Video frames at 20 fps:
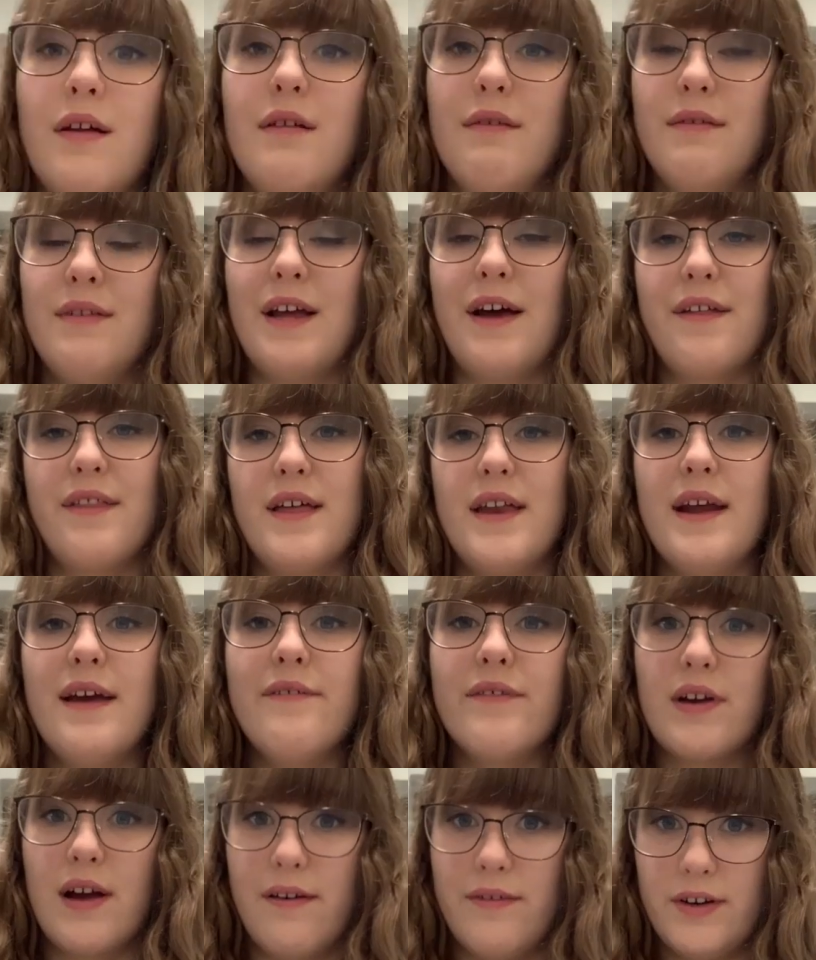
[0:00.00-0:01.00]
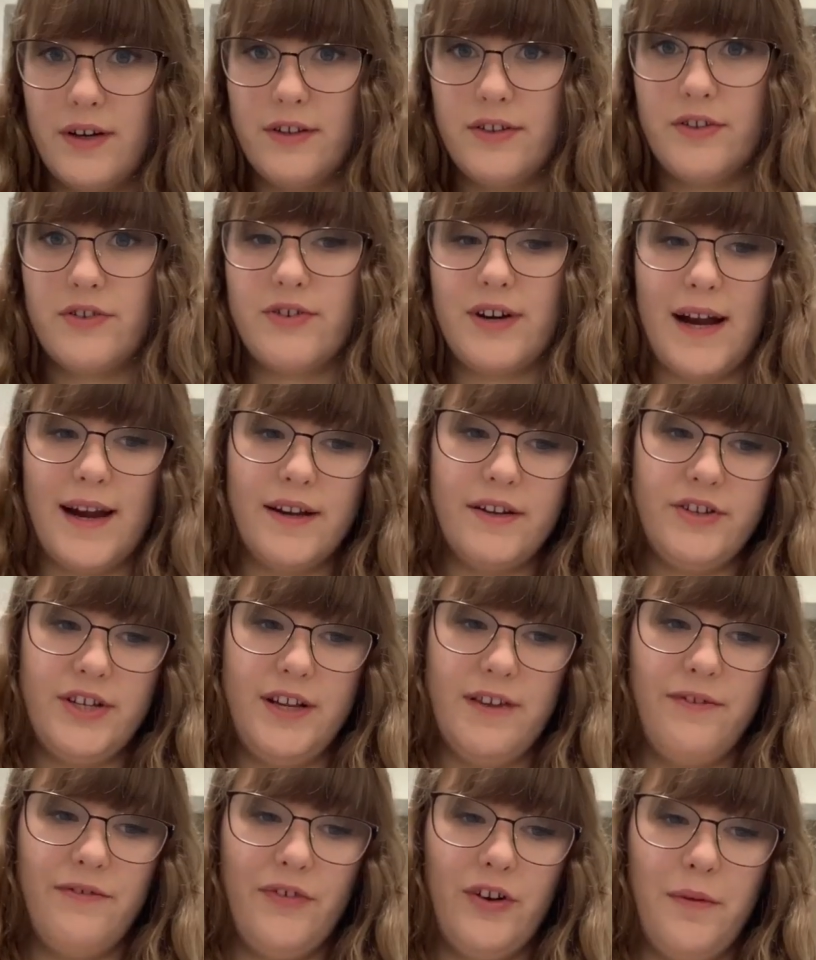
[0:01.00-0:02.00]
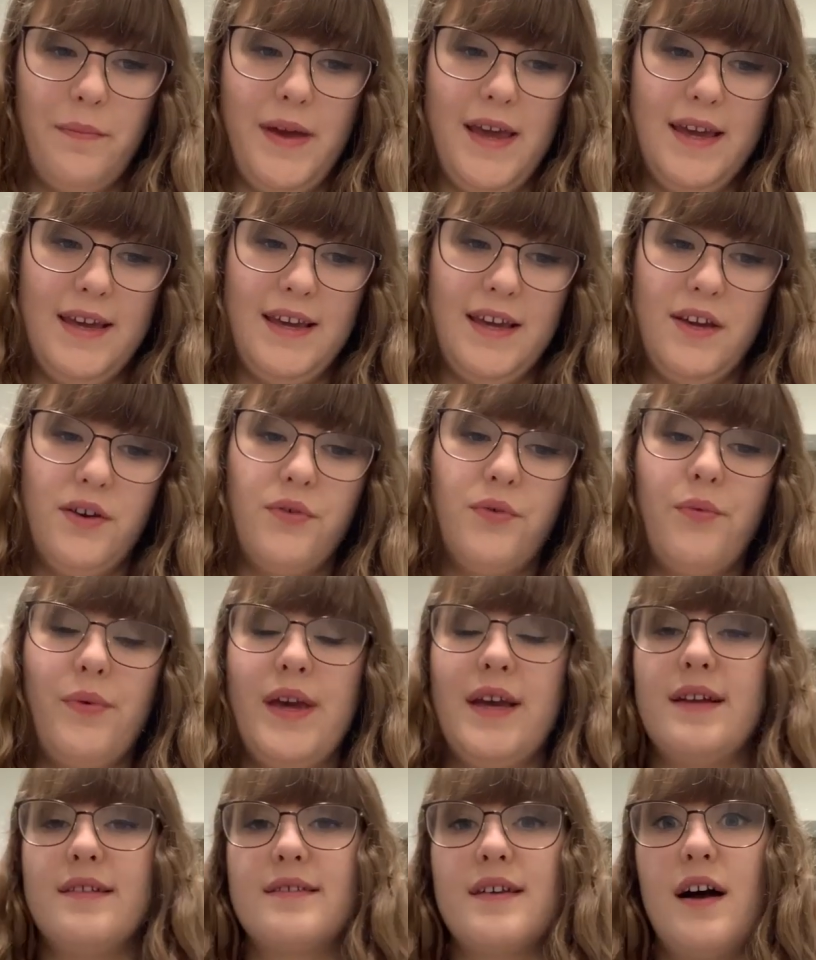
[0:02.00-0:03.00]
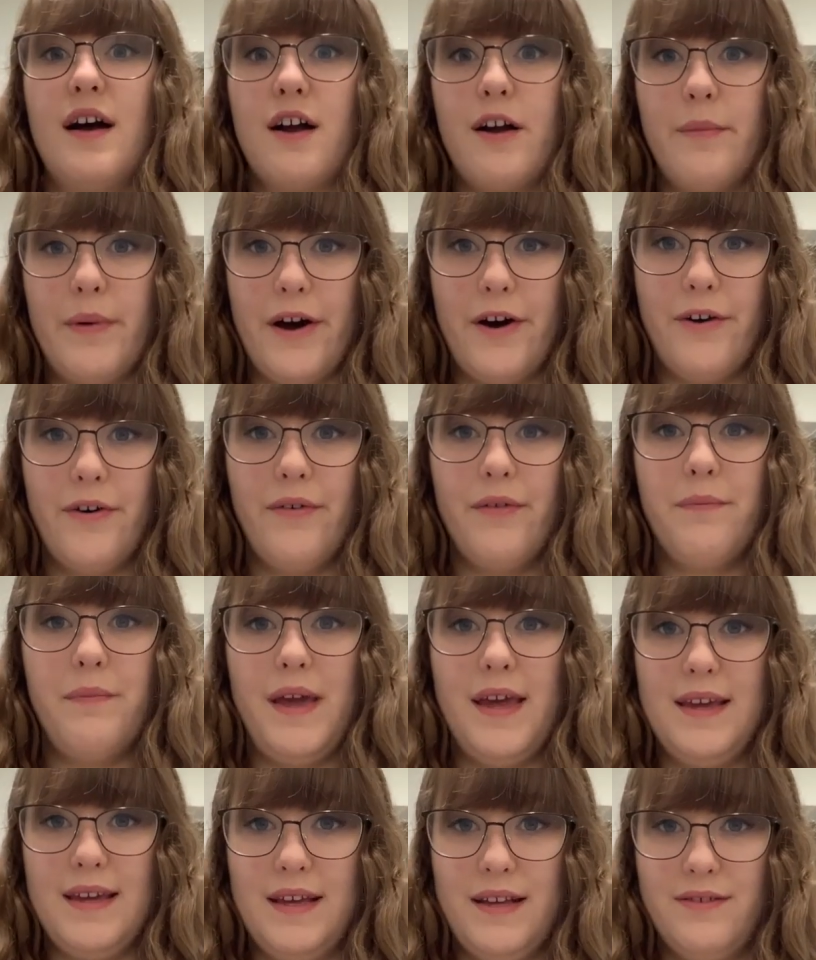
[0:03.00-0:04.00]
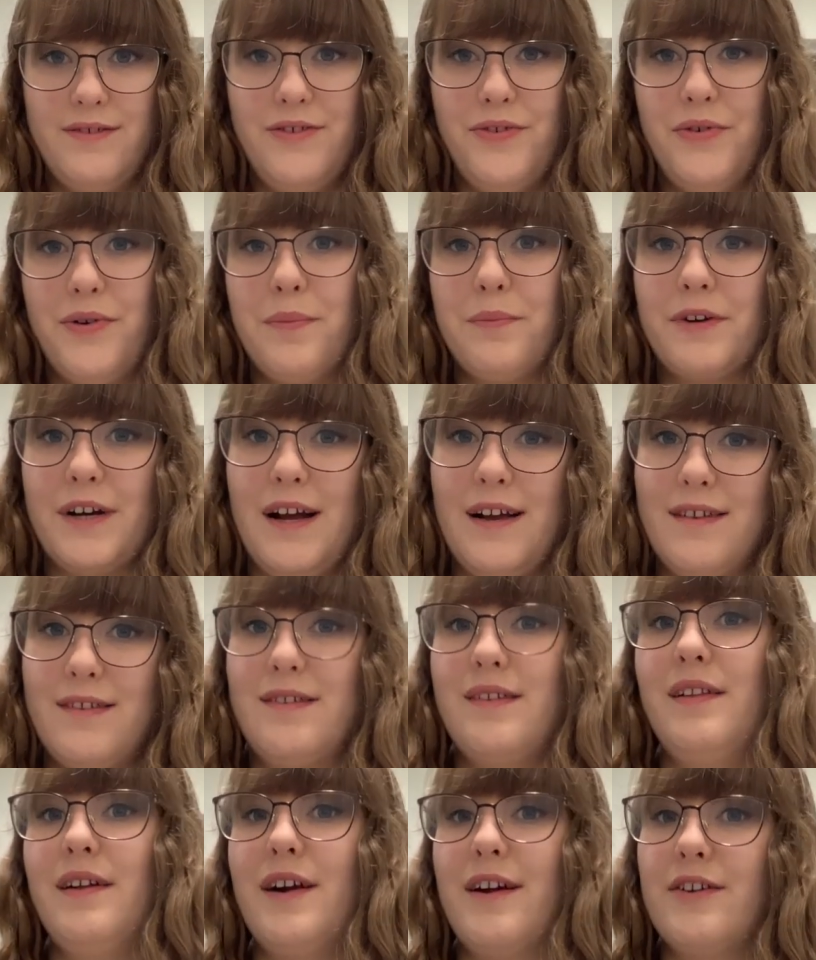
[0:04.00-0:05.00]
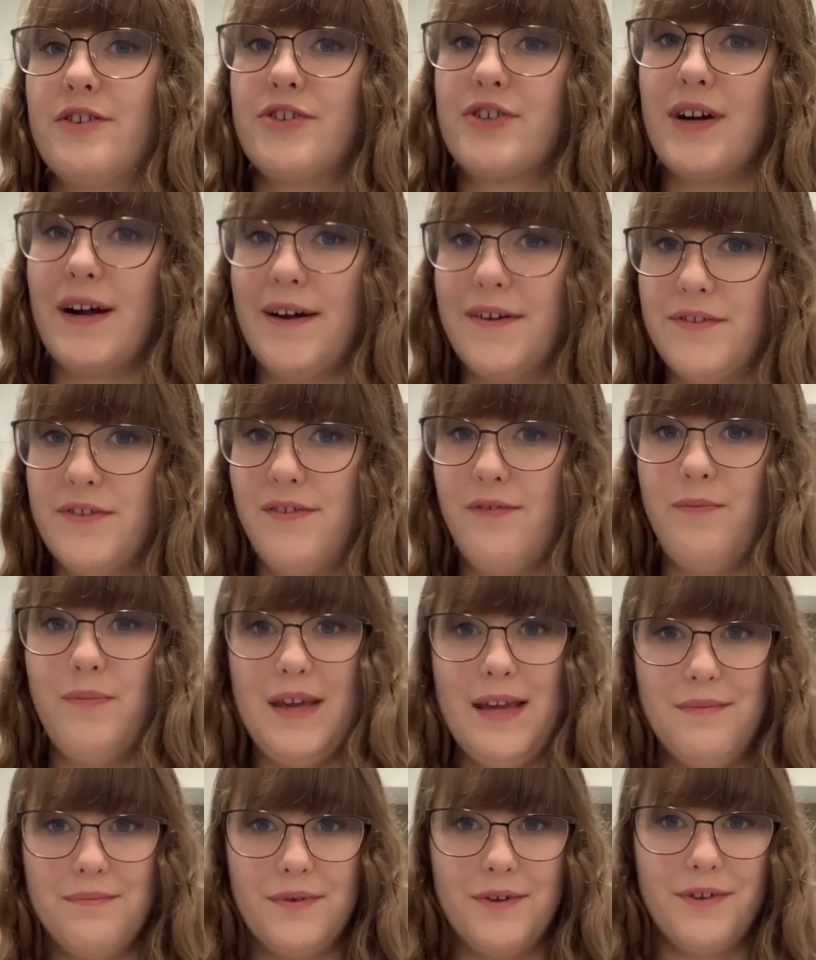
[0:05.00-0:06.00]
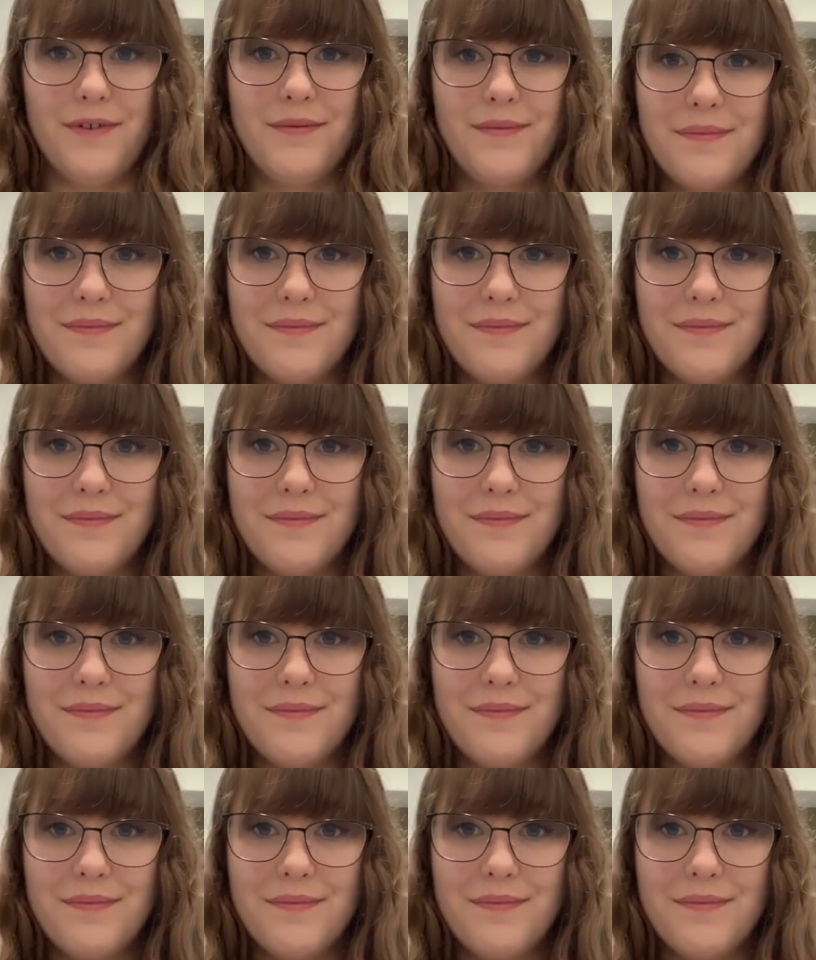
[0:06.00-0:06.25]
Now that I've covered strategies for baking, we can talk about baking to impress large crowds of people.